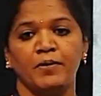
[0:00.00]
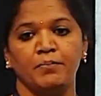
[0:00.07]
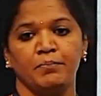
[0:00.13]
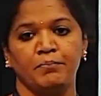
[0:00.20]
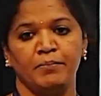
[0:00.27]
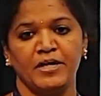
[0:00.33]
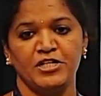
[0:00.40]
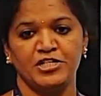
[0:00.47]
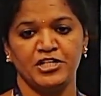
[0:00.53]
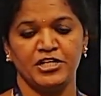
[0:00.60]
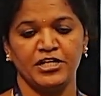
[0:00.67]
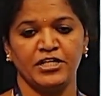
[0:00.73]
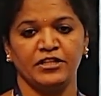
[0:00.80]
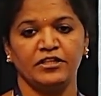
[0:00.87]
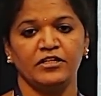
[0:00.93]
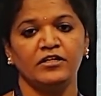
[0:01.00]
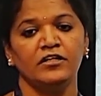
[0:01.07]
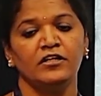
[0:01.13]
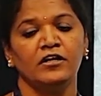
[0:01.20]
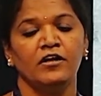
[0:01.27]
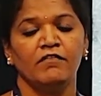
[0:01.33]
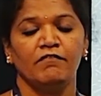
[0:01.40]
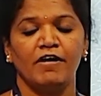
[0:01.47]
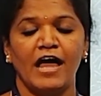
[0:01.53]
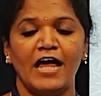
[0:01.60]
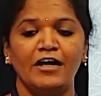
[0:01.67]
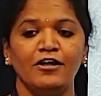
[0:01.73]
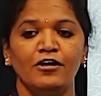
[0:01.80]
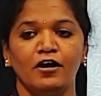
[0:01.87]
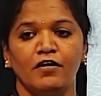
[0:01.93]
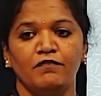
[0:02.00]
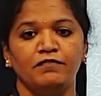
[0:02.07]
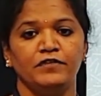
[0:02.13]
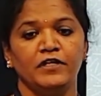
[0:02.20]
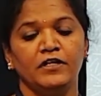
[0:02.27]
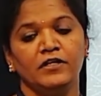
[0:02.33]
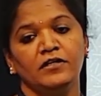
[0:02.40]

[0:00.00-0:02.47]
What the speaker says: measuring the value of the